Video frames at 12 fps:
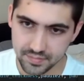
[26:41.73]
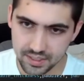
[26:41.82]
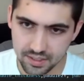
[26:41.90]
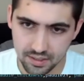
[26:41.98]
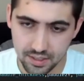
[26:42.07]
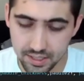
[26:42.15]

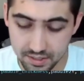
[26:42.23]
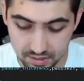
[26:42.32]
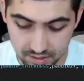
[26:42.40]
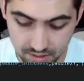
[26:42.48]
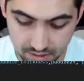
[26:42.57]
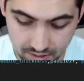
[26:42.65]
So let's
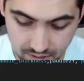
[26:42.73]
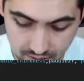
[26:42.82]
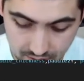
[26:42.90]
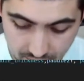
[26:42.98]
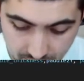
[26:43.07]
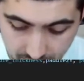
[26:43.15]

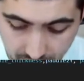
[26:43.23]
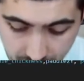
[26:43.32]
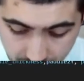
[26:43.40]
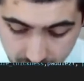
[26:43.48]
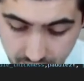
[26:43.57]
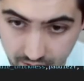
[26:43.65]
get
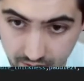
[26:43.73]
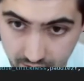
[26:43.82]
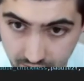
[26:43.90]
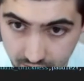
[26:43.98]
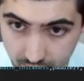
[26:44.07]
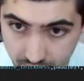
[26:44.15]

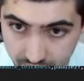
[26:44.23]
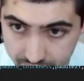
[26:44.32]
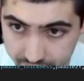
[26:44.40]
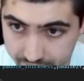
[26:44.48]
to it.